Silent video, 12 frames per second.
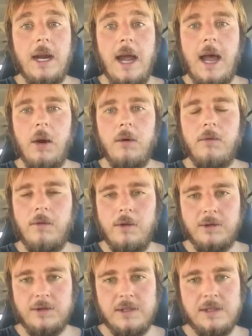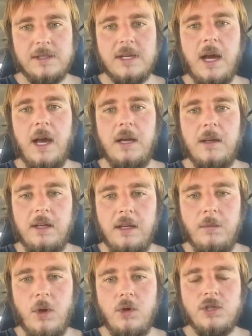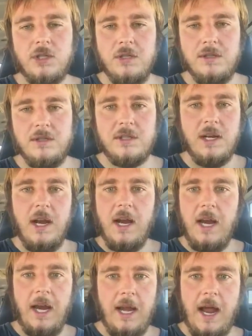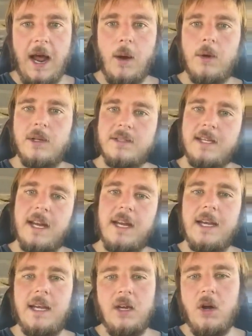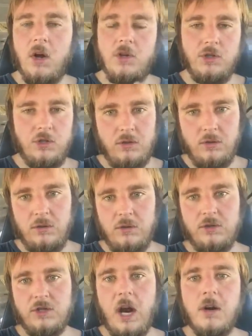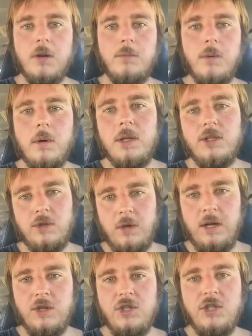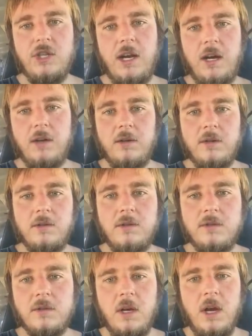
and how it feels inside and the emotions and how it's hitting on your chakra points, your energy channels,